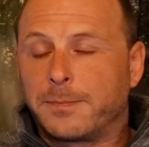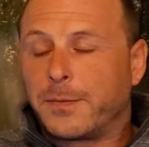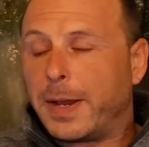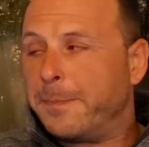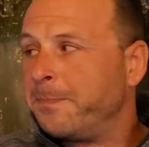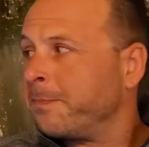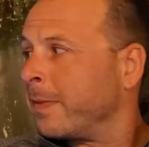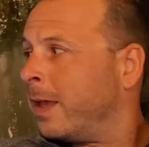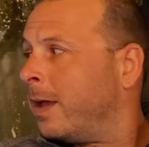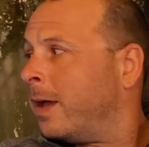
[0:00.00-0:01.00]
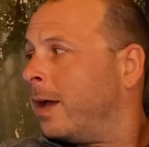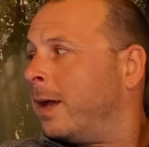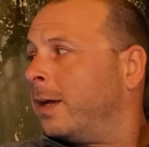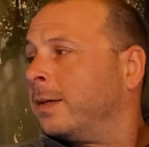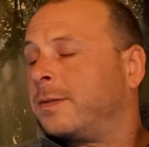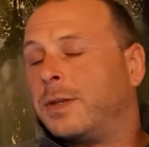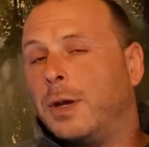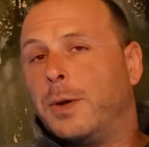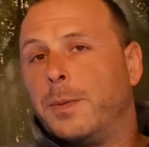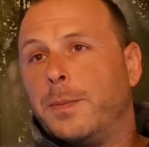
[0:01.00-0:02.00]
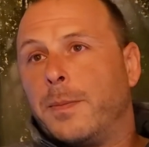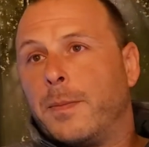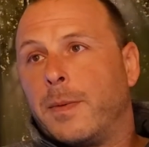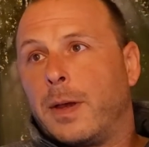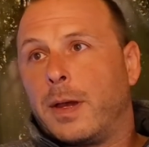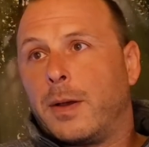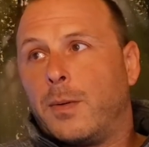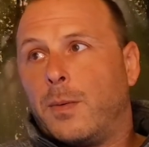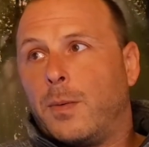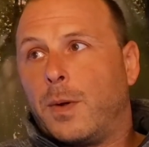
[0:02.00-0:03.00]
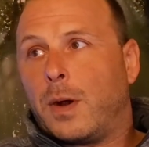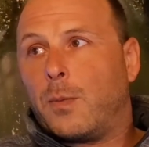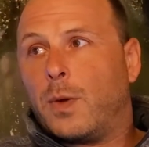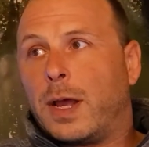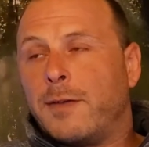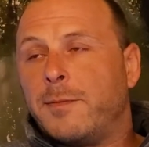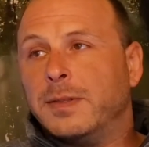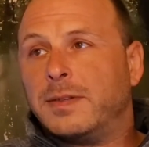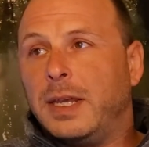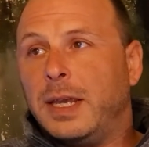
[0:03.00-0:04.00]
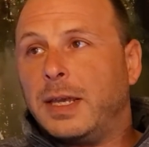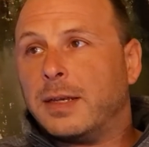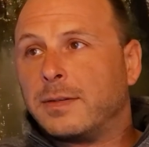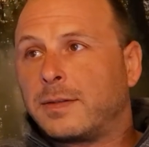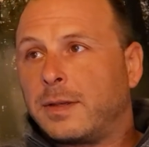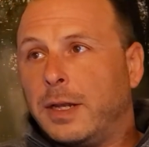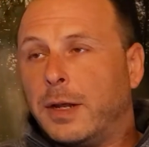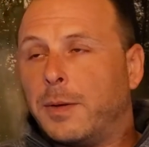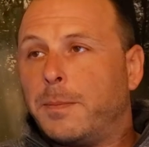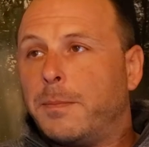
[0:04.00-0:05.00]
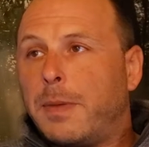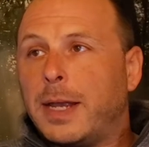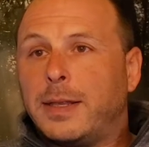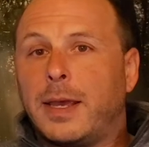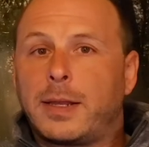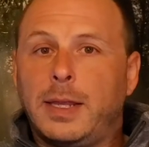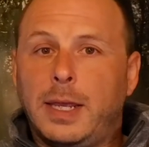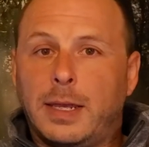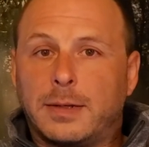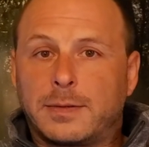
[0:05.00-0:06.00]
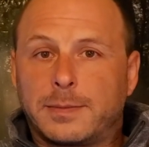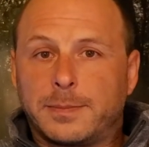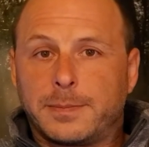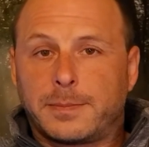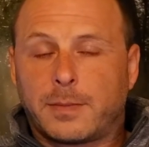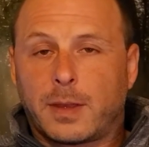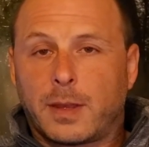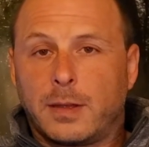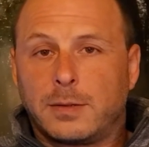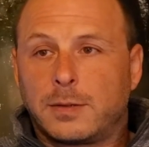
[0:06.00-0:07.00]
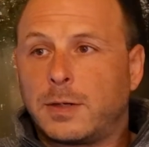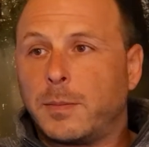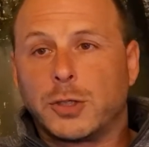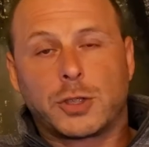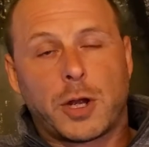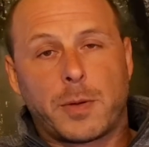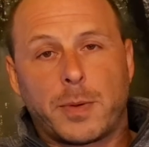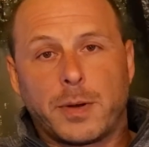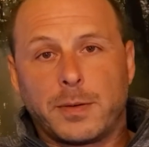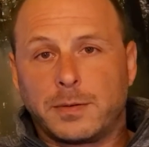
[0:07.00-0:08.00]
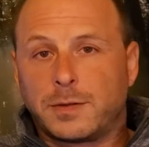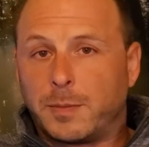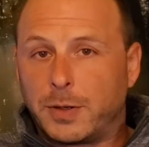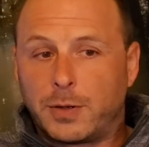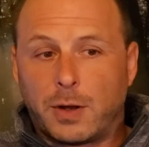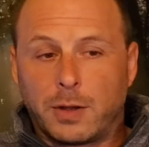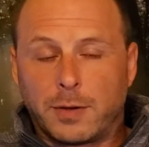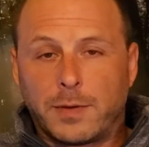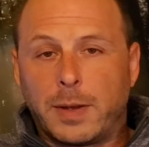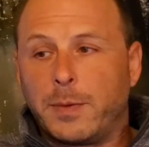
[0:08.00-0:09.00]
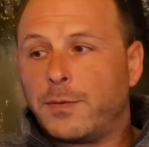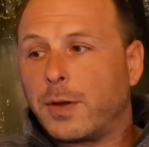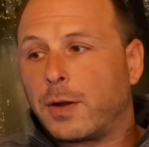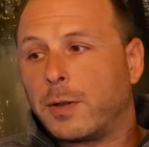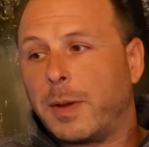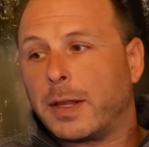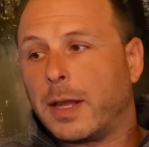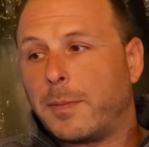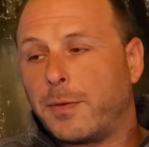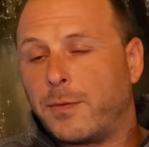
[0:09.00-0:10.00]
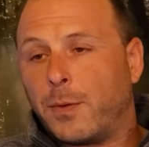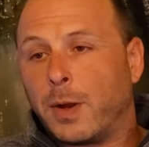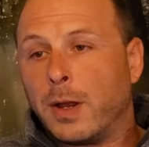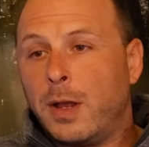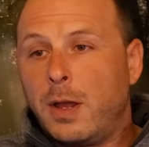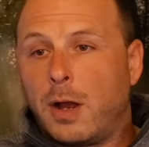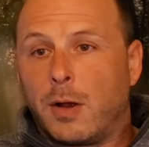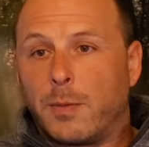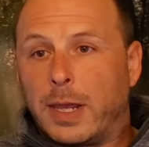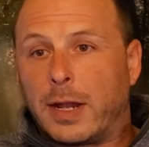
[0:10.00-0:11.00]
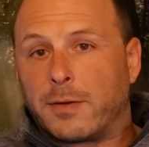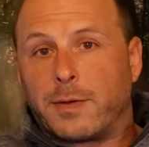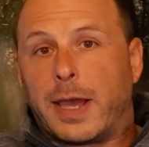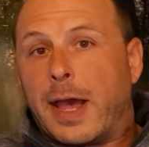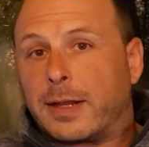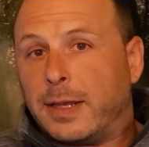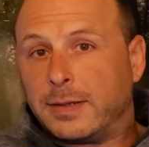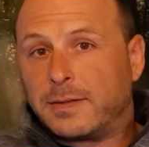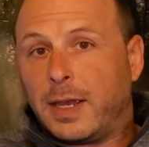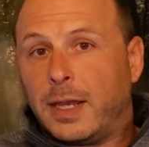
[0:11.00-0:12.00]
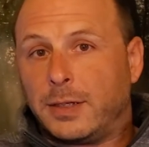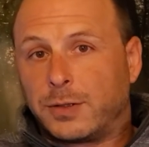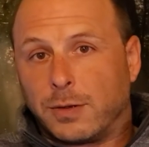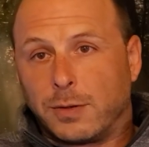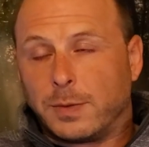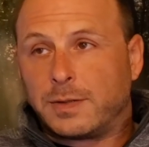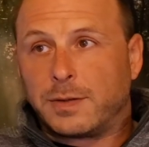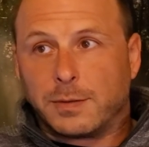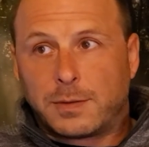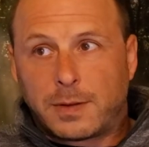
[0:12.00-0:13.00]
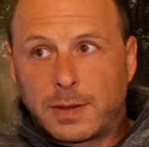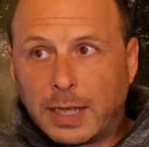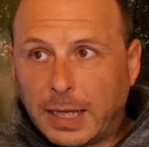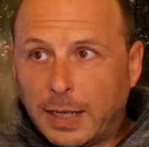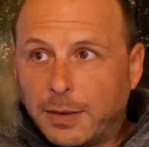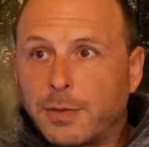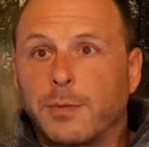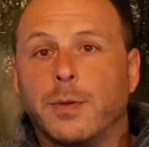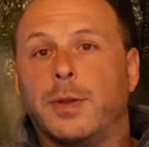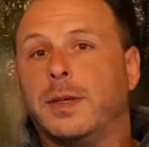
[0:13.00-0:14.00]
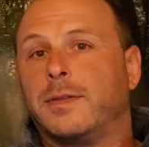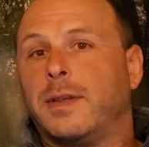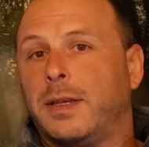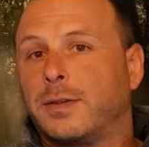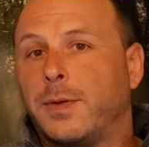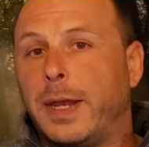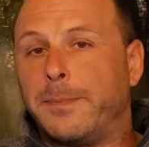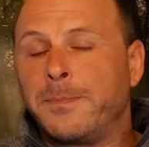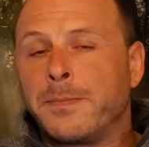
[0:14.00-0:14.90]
right? So what I've been seeing is, my techniques, some are sharper, some are duller, right? We've talked about that before. Are we at a reacting stage or are we still thinking through these things, right?